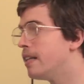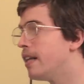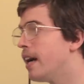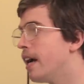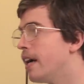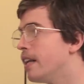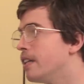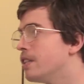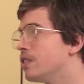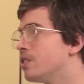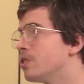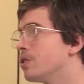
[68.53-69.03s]

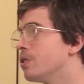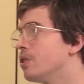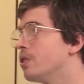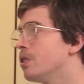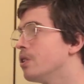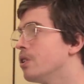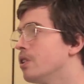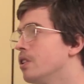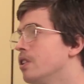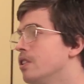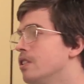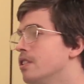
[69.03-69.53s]

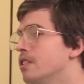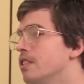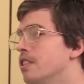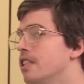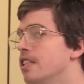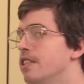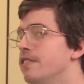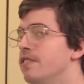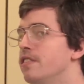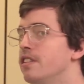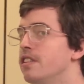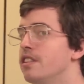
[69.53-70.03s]
dinosaurs,
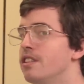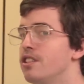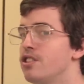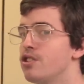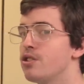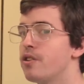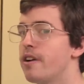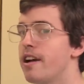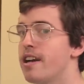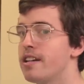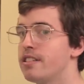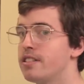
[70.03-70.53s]
lived in the
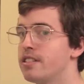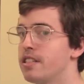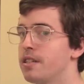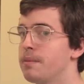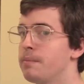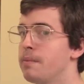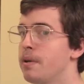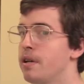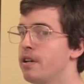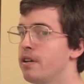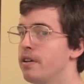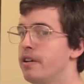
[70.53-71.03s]
Jurassic
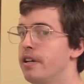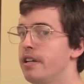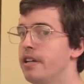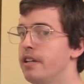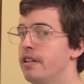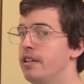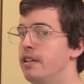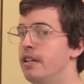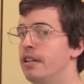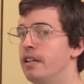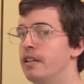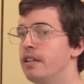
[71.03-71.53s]

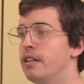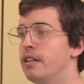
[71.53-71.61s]
period.